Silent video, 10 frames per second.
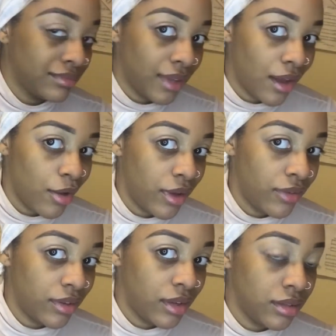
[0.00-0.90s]
Y'all ready
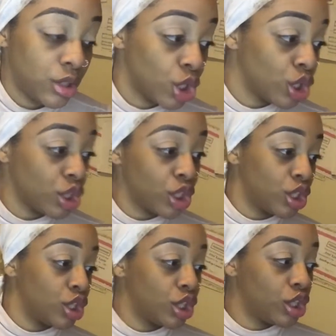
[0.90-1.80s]
for this? Da, da,
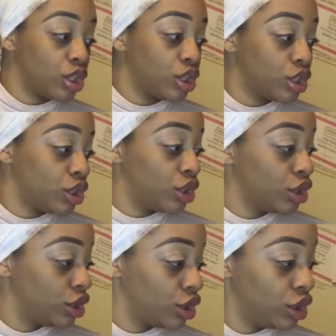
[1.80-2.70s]
da, da, da,
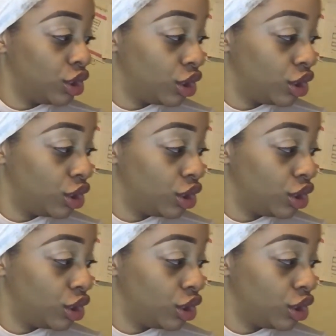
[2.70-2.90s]
da, da,